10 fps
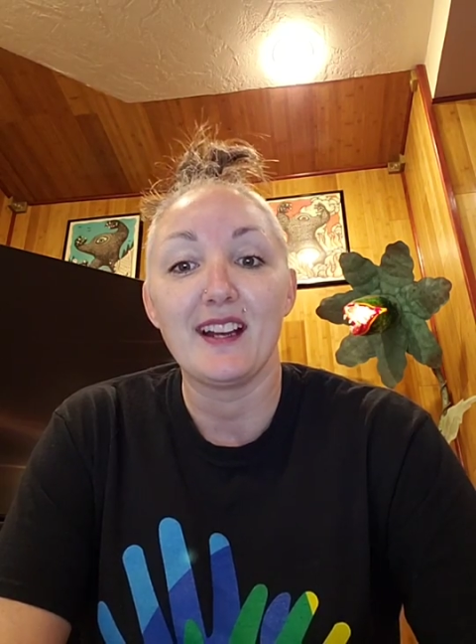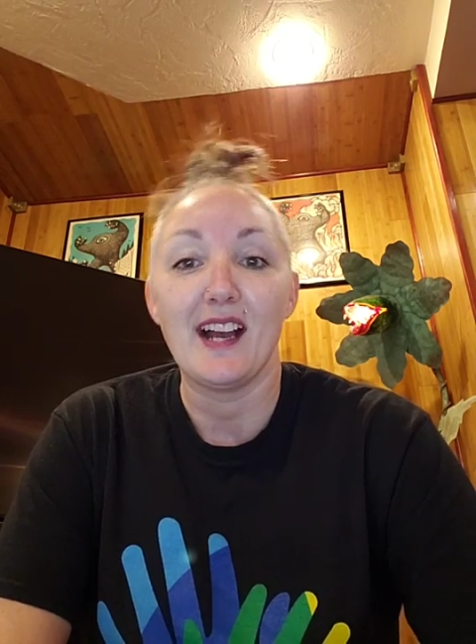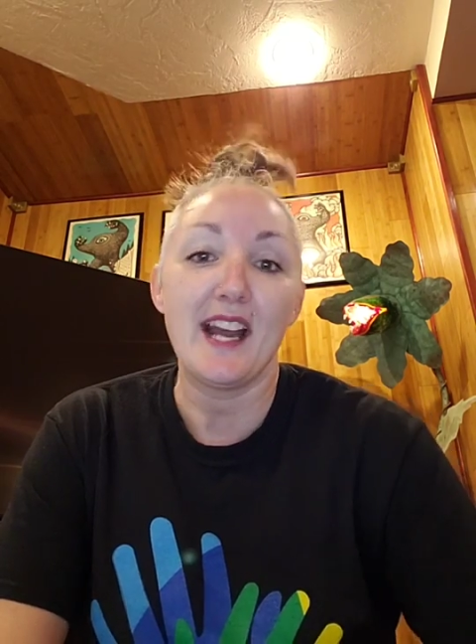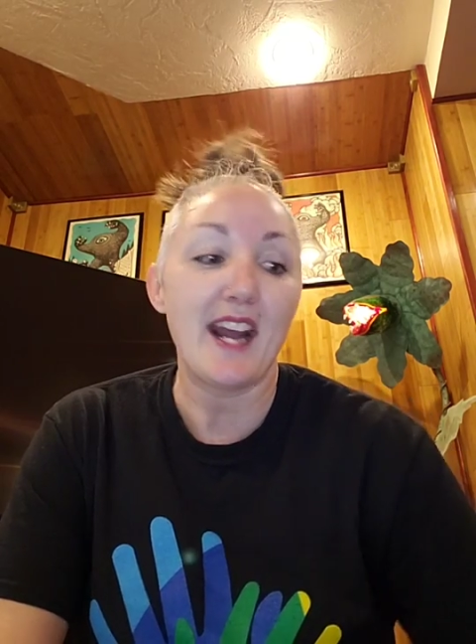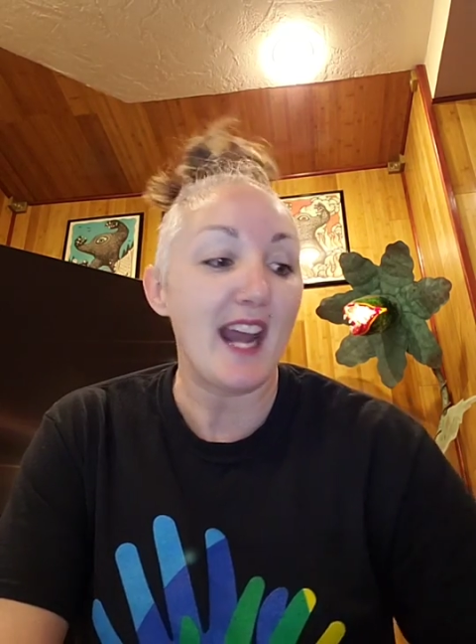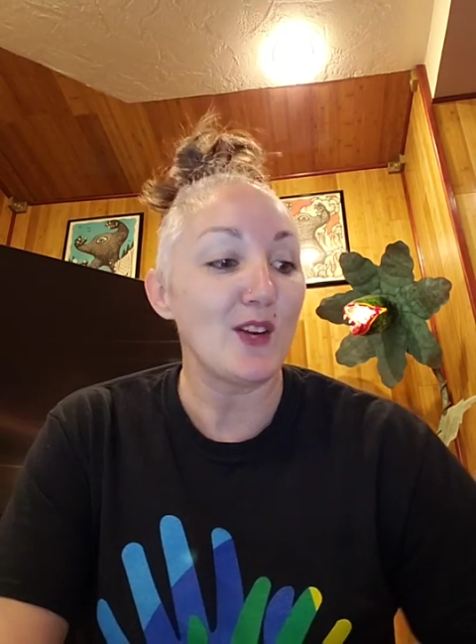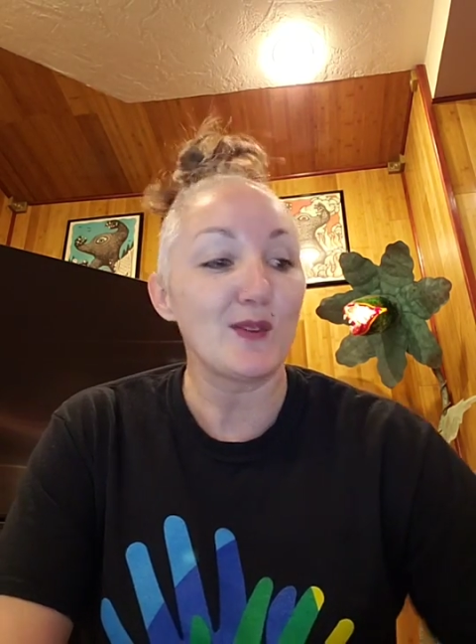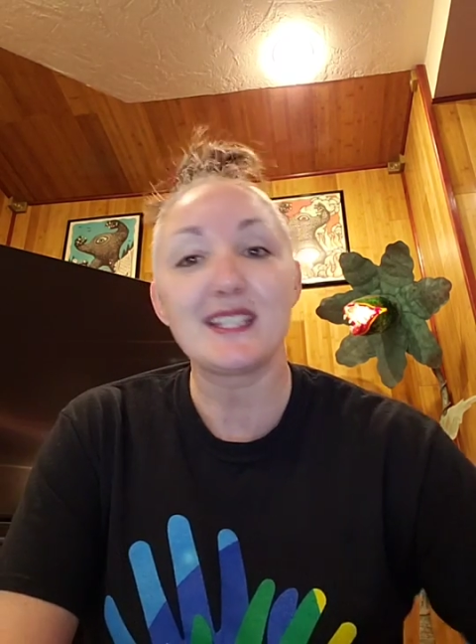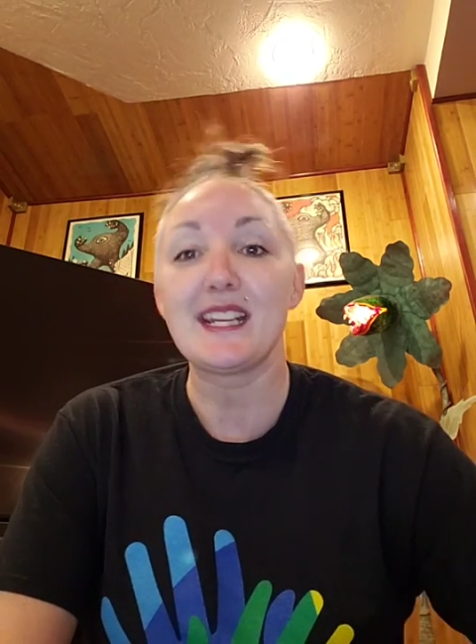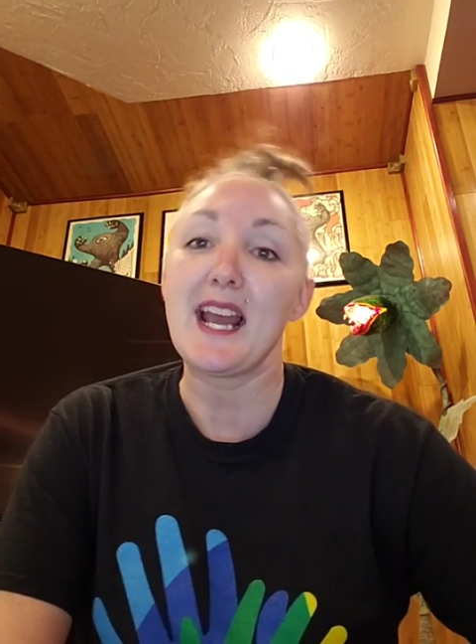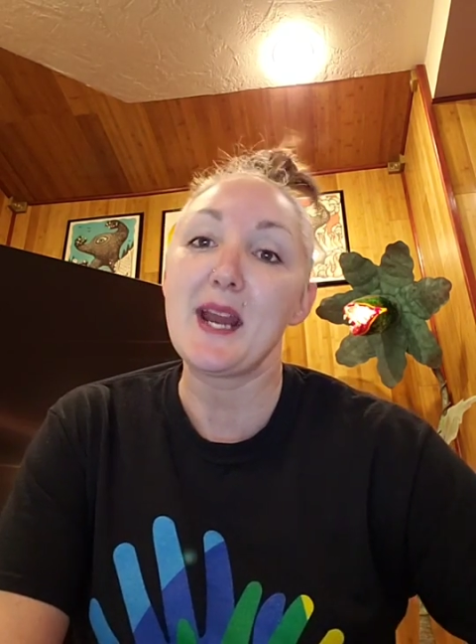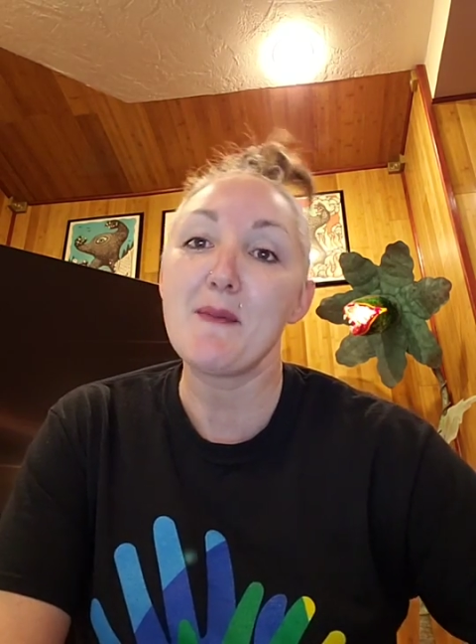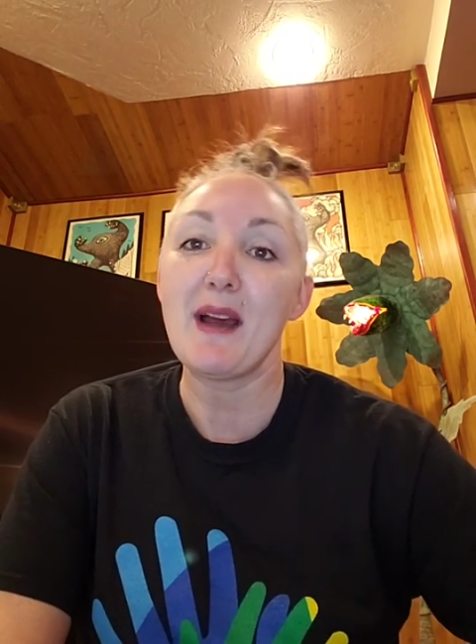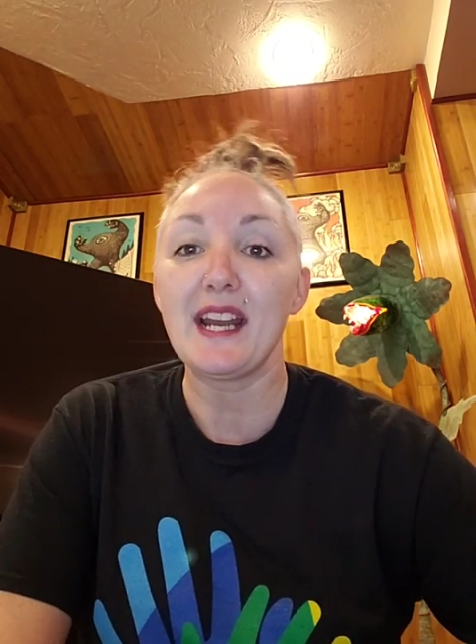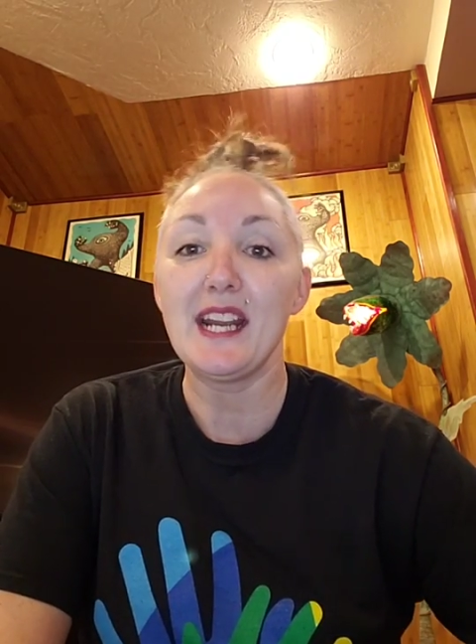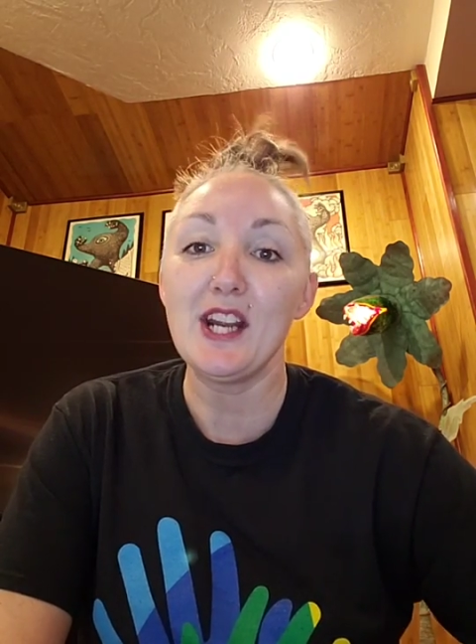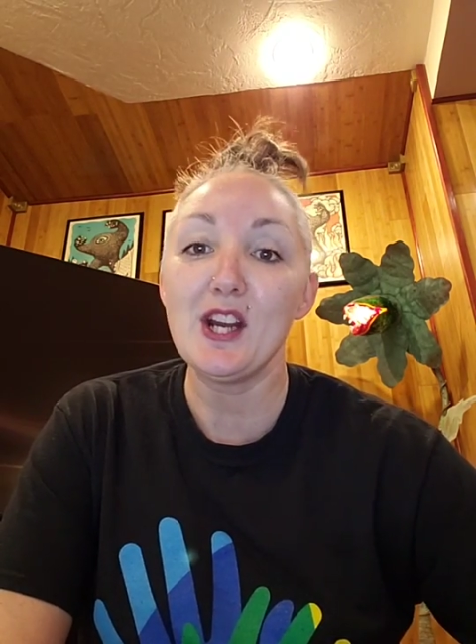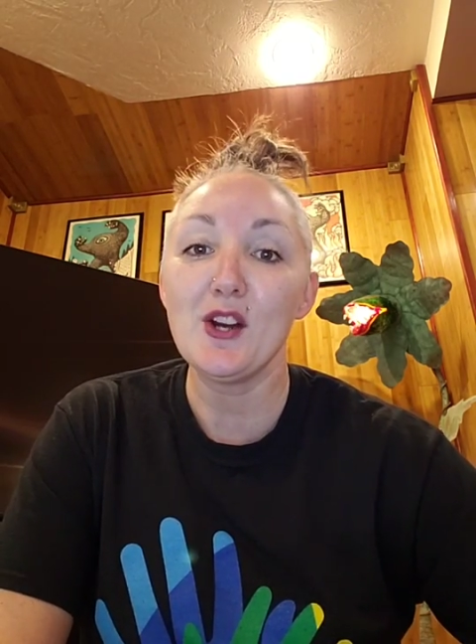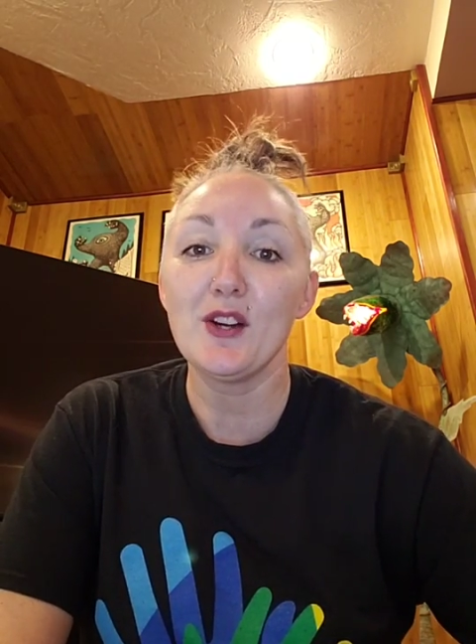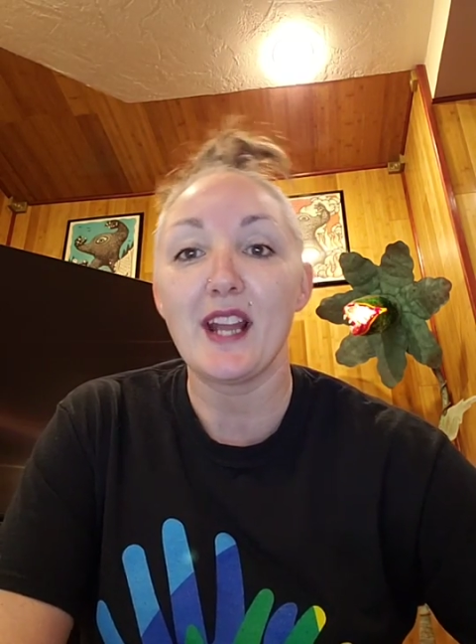And I don't see anybody
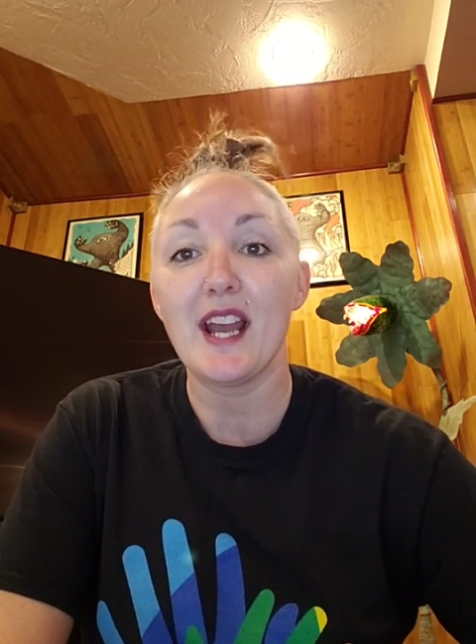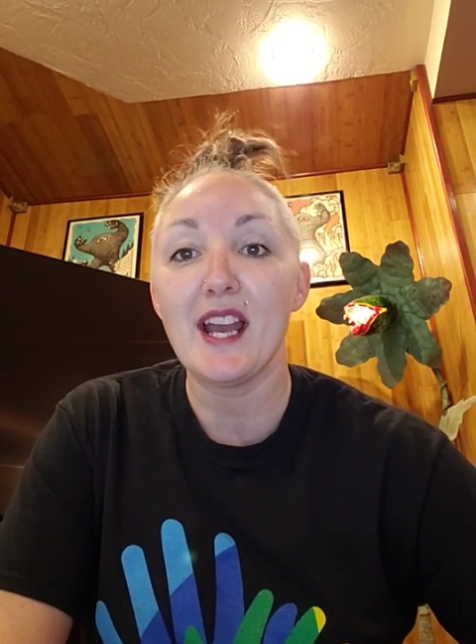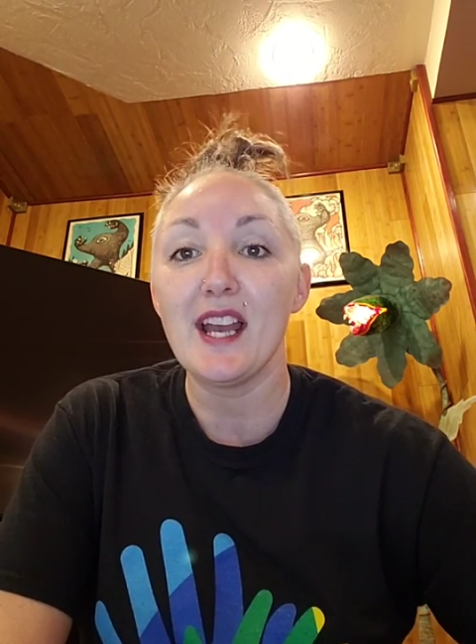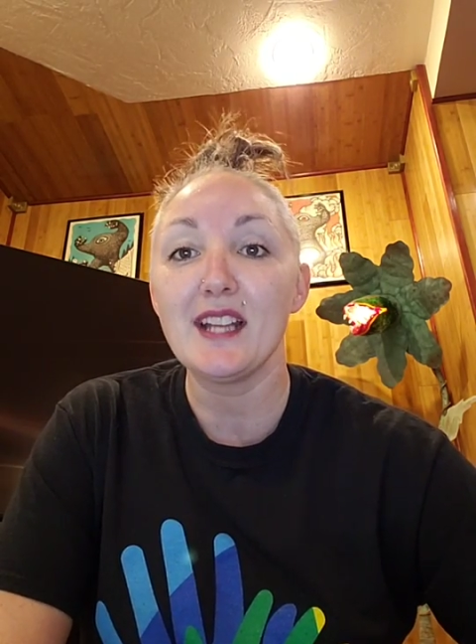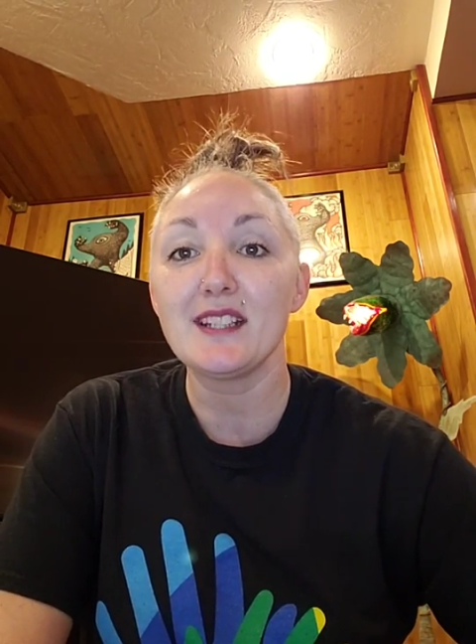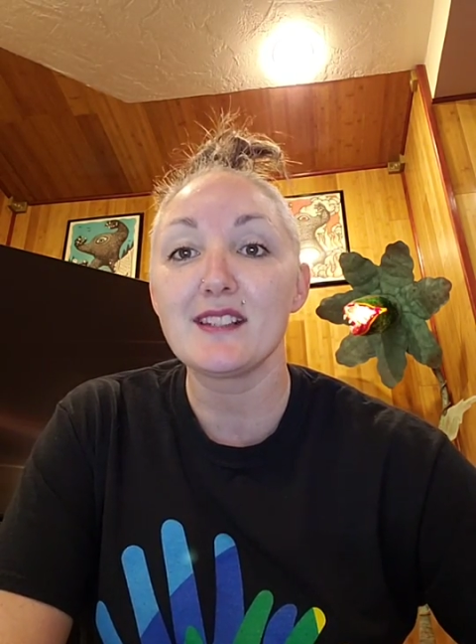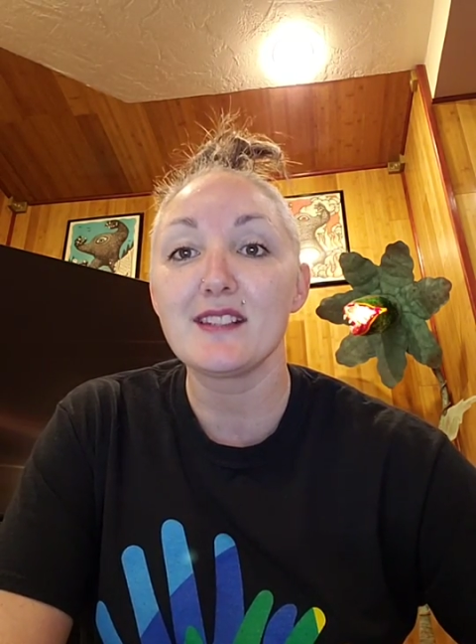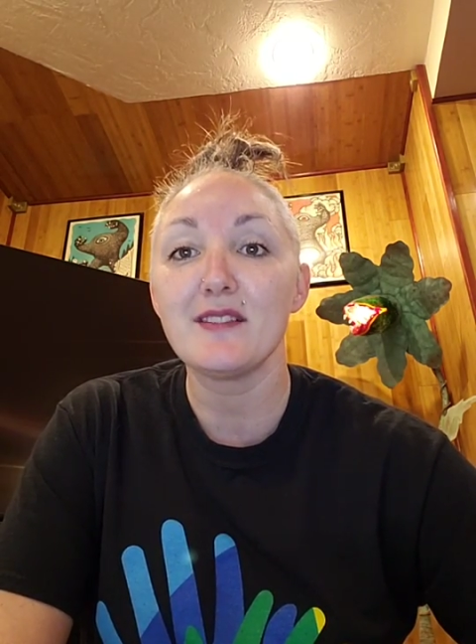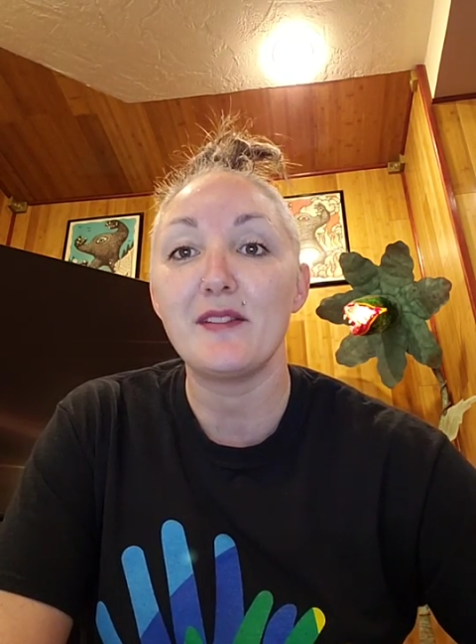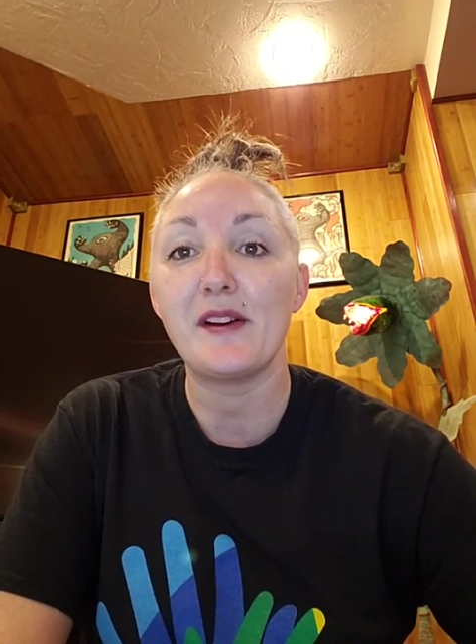here yet.